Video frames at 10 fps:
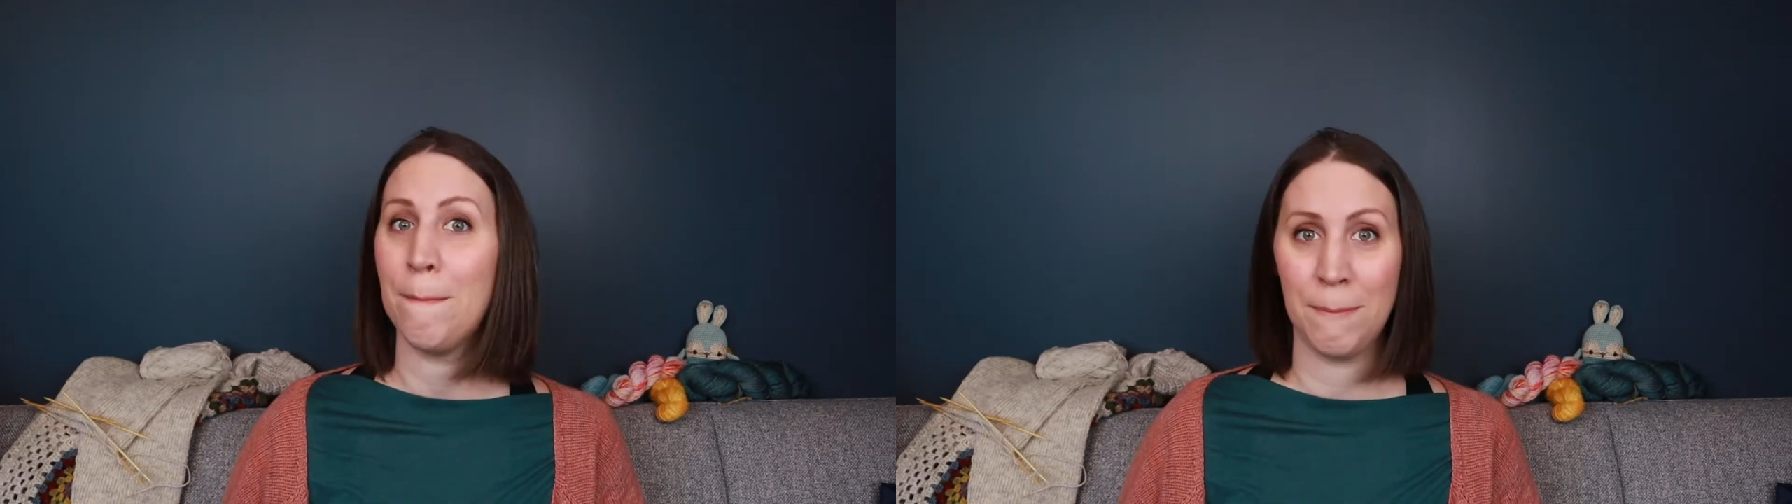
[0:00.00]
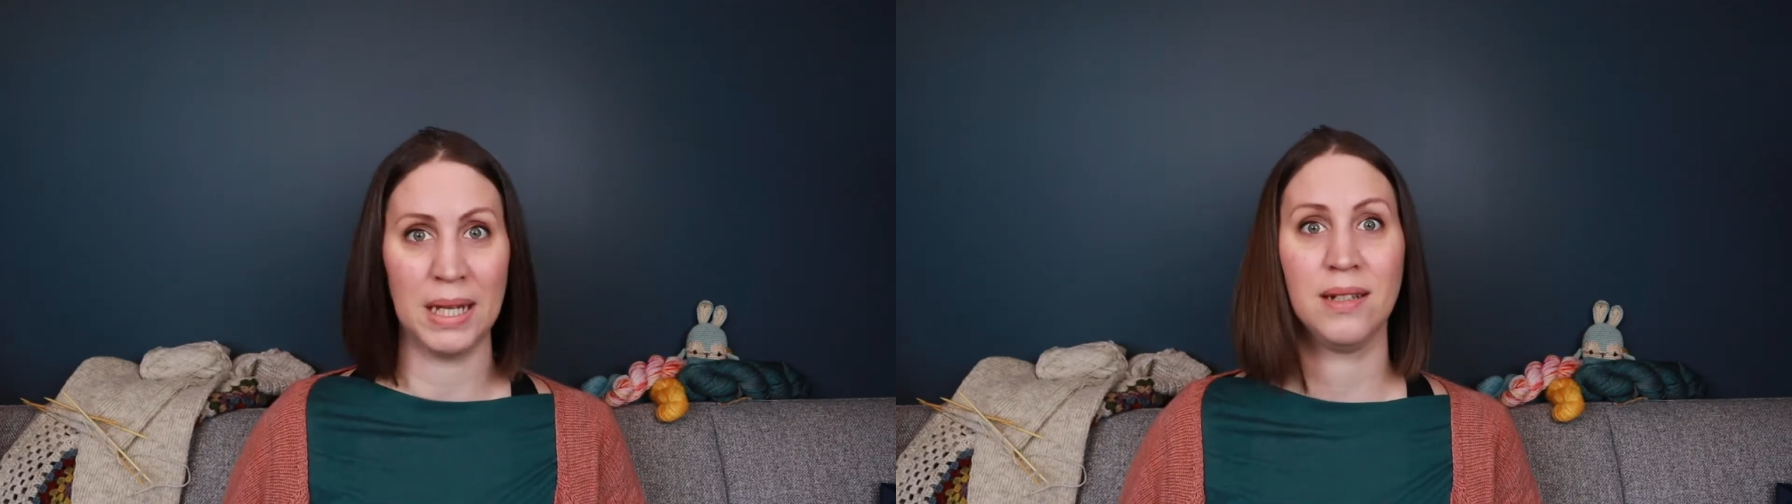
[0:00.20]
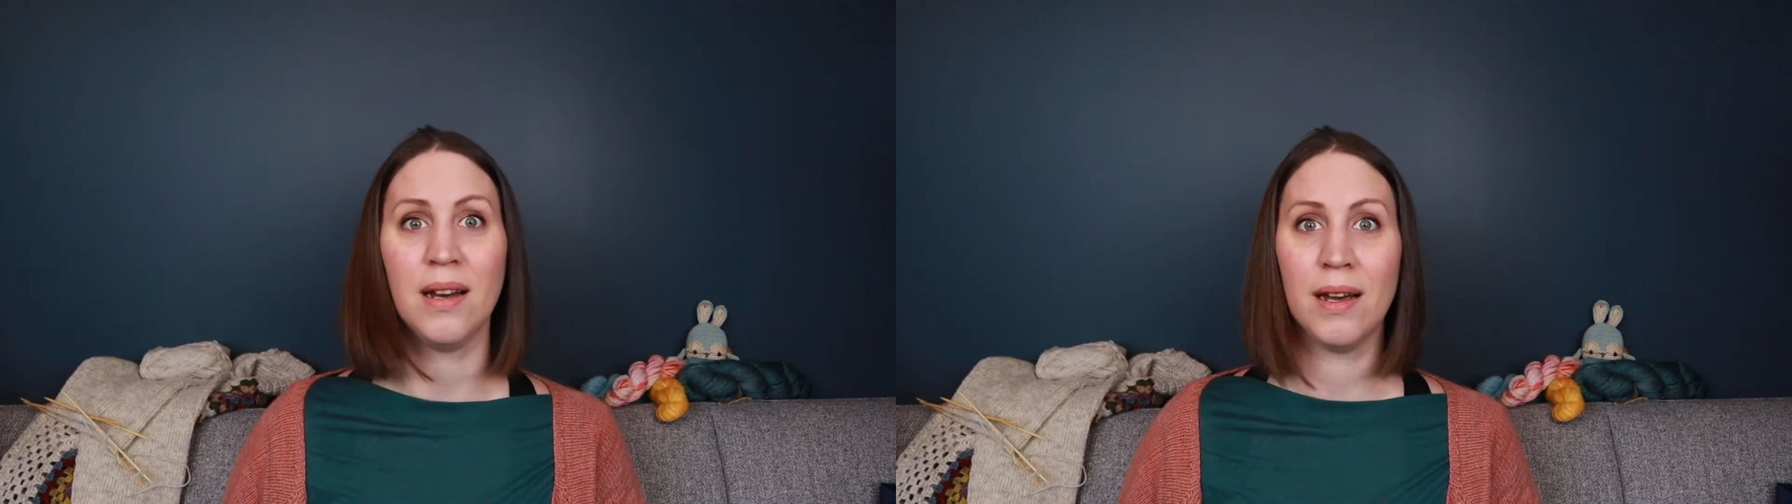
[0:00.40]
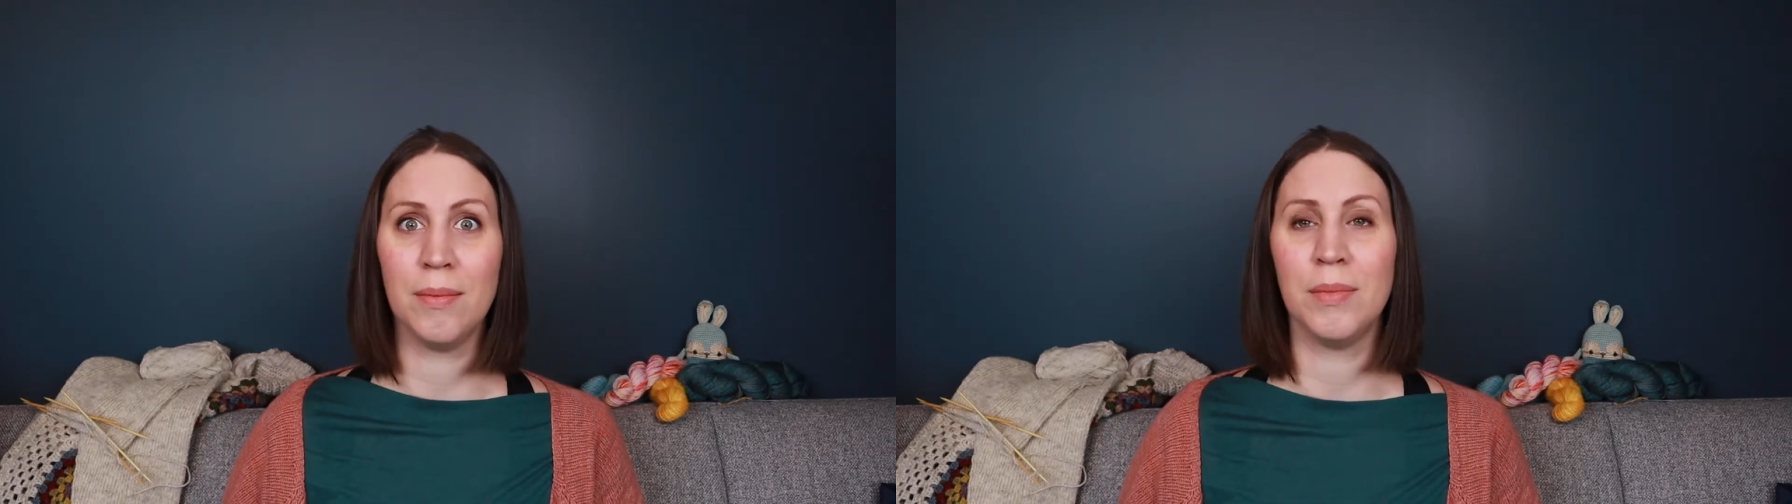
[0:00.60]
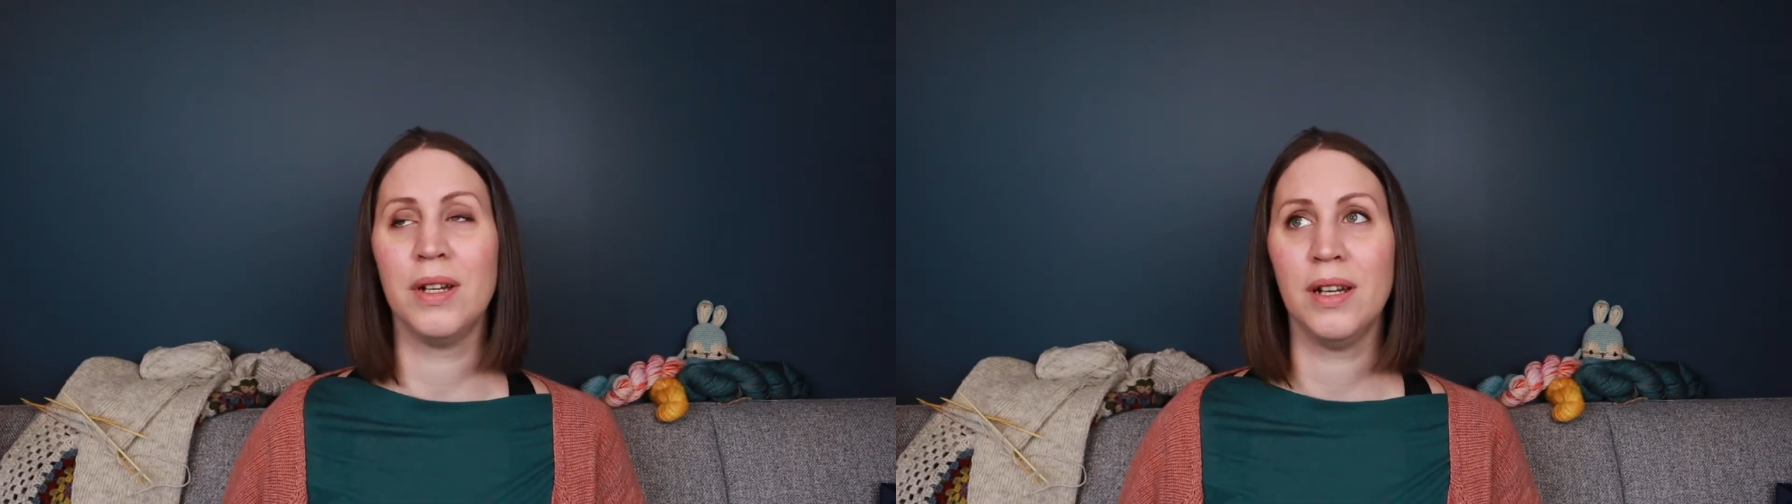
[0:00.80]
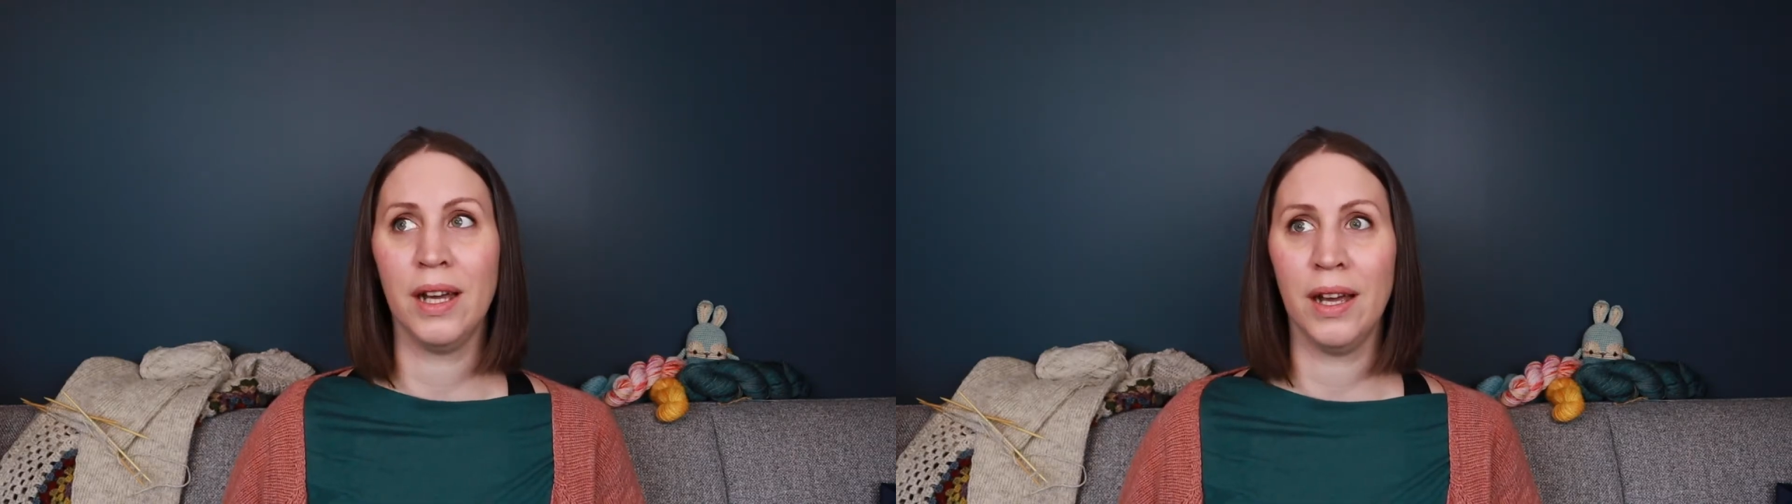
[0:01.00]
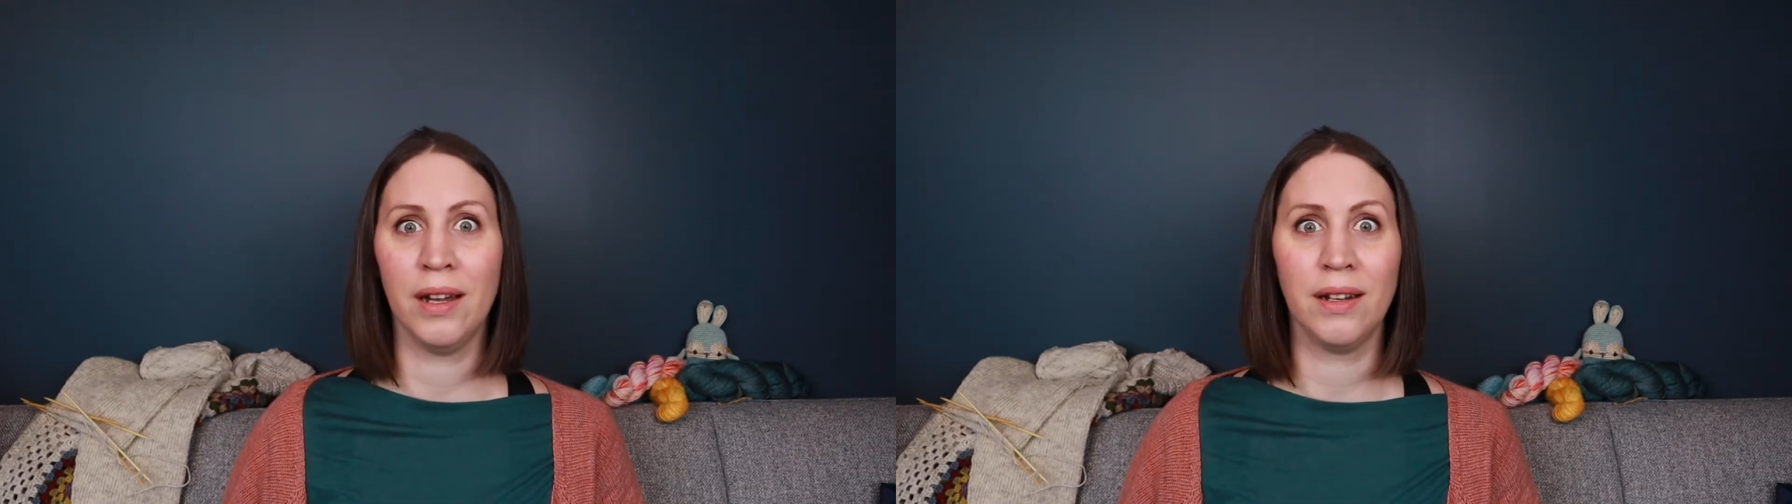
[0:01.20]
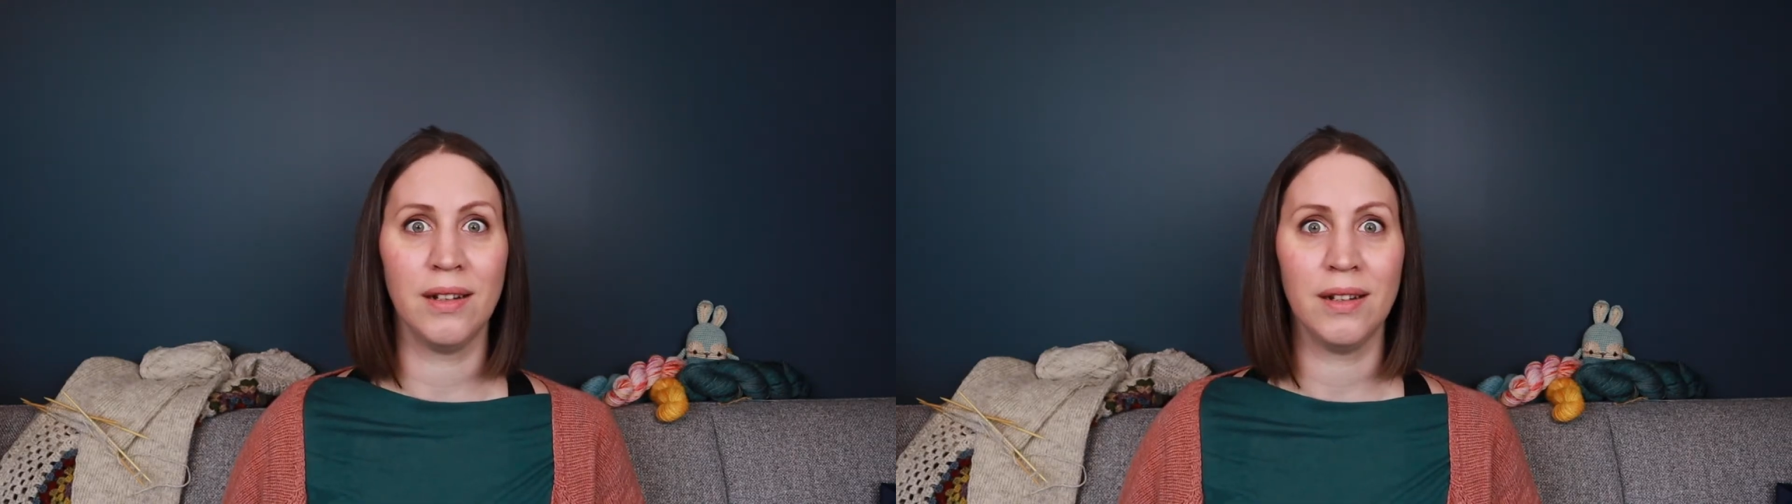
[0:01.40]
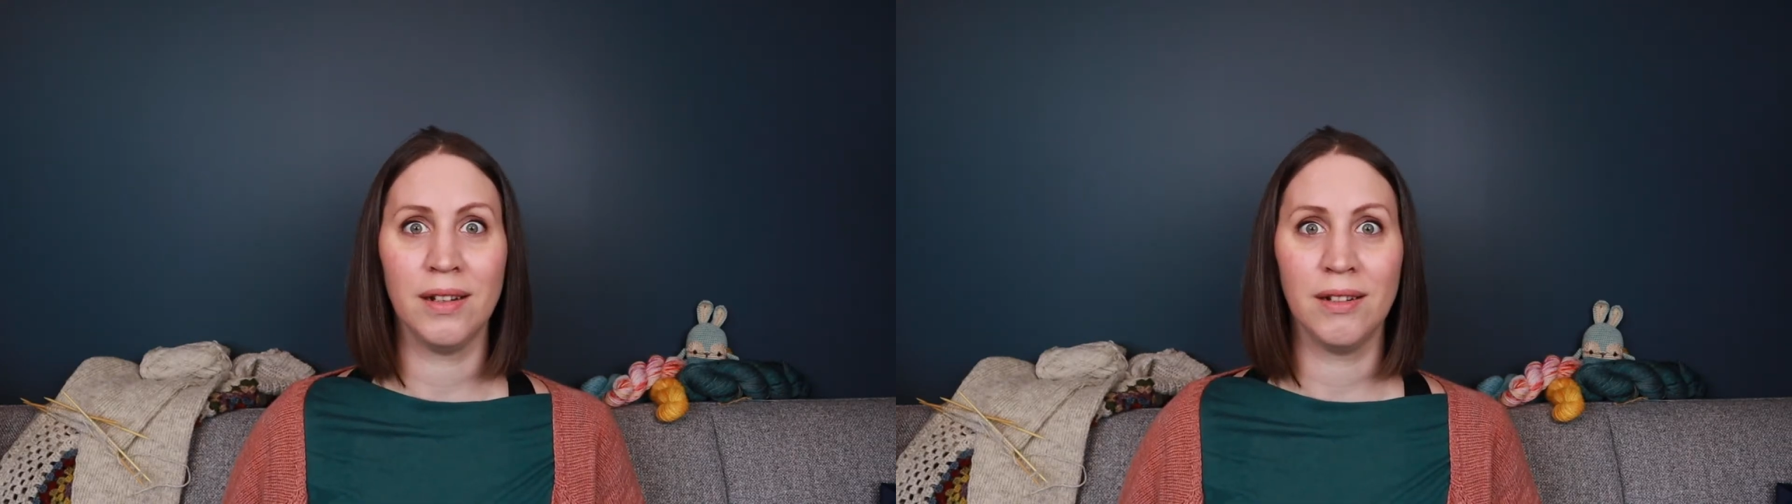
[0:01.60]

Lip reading: big time, and